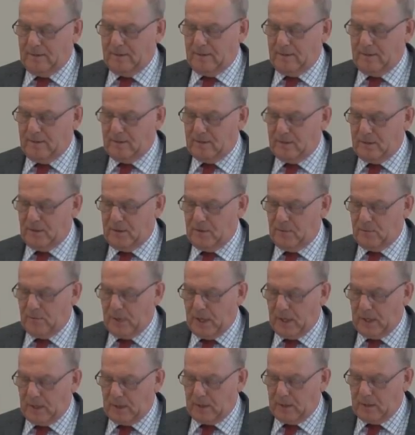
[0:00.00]
the Son of
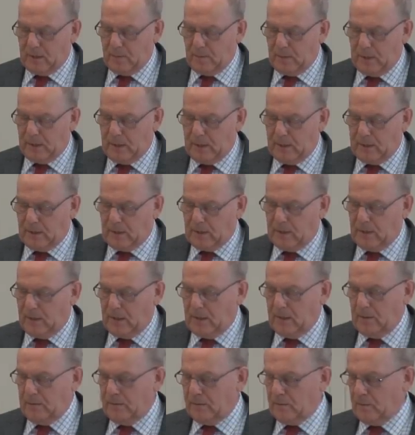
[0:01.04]
Man coming in the
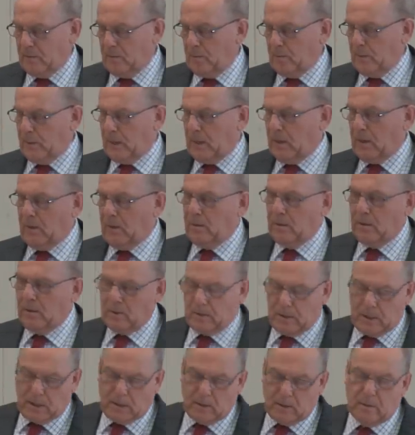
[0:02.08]
clouds with power and
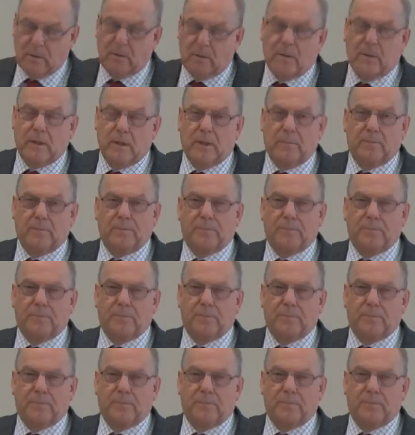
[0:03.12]
great glory.